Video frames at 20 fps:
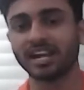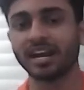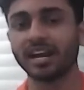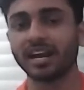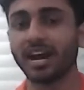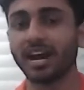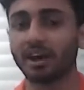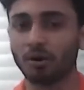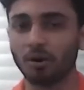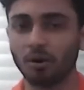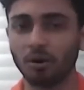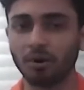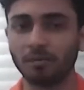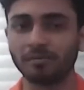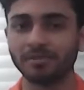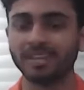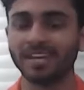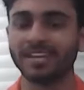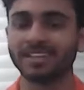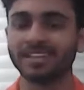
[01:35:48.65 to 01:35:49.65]
and I
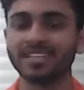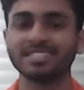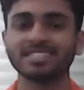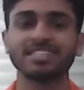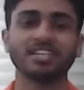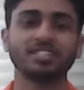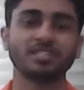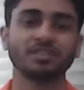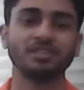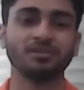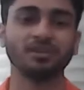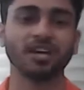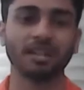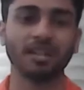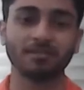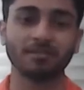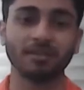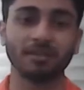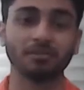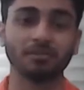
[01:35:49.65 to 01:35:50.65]
hope that this session would
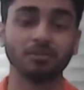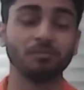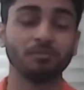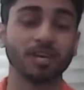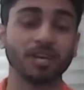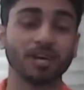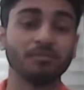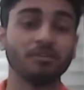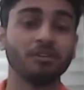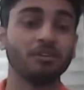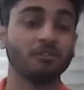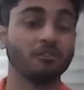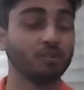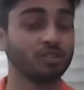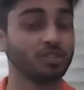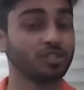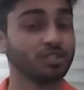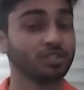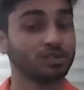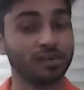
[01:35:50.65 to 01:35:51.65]
help them to become
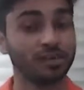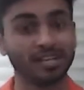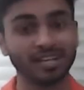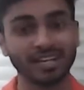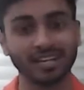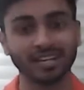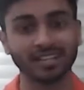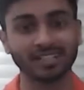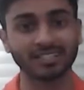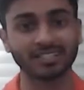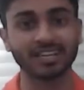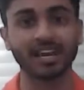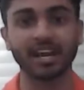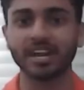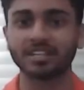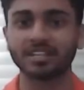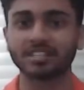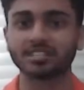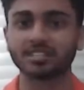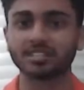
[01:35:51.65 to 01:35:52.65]
future storytellers
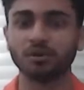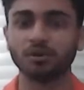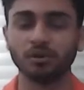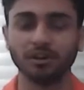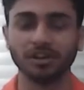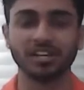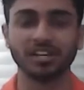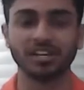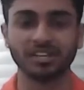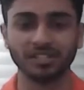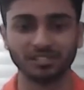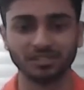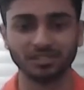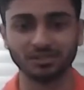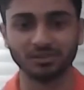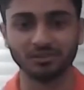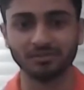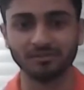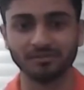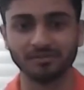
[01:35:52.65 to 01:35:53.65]
and some good narrators
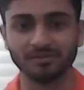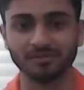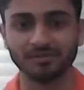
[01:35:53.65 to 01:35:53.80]
too.